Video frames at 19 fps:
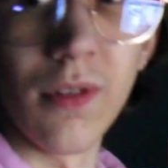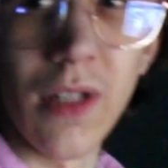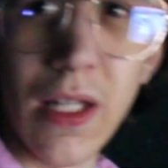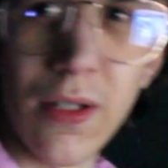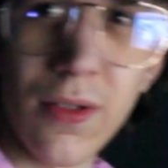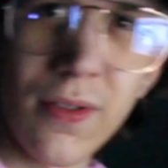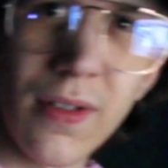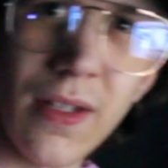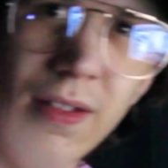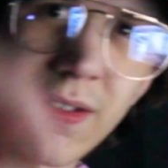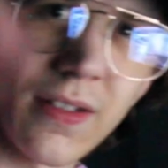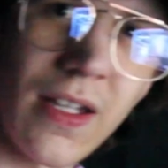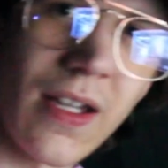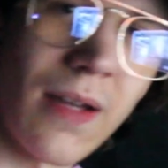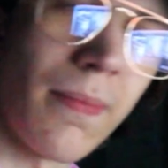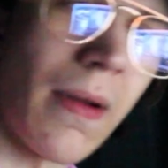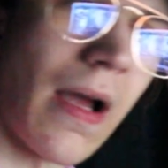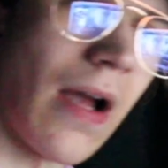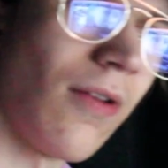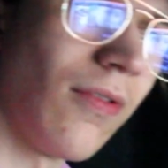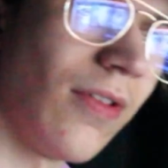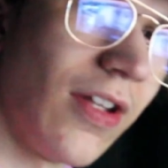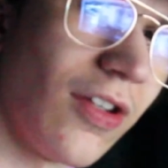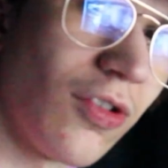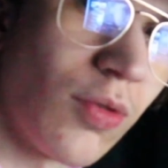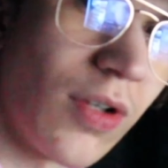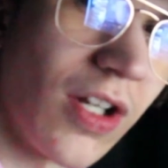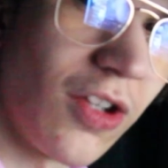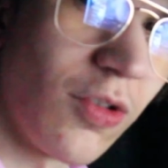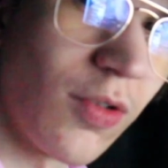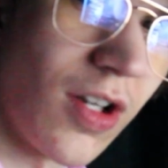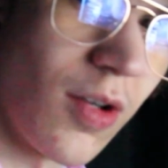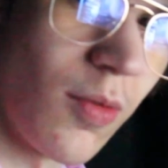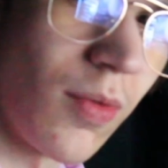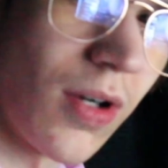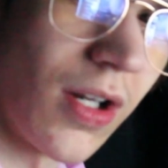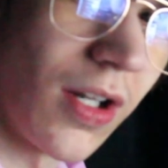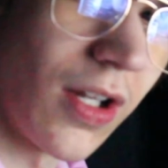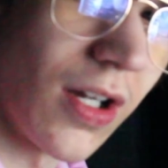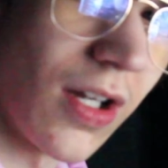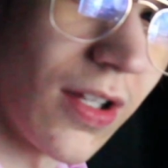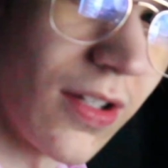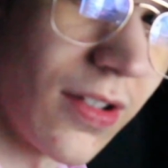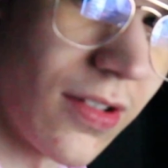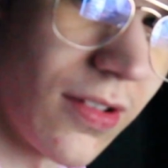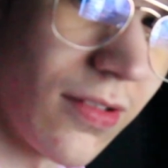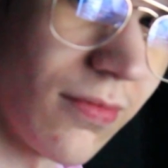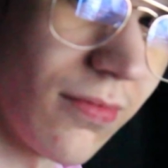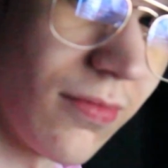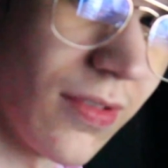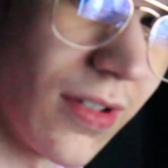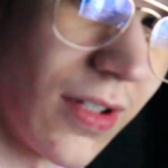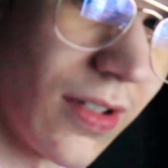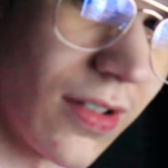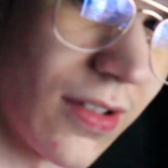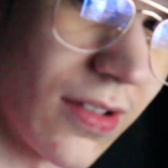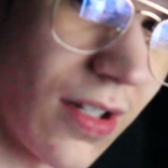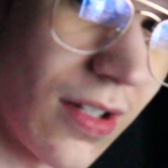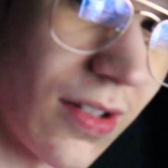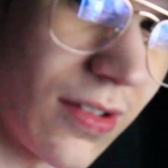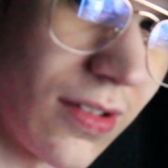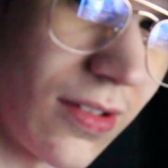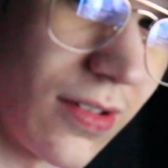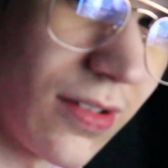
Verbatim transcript: That's what they say apparently in 2021, guys. Start.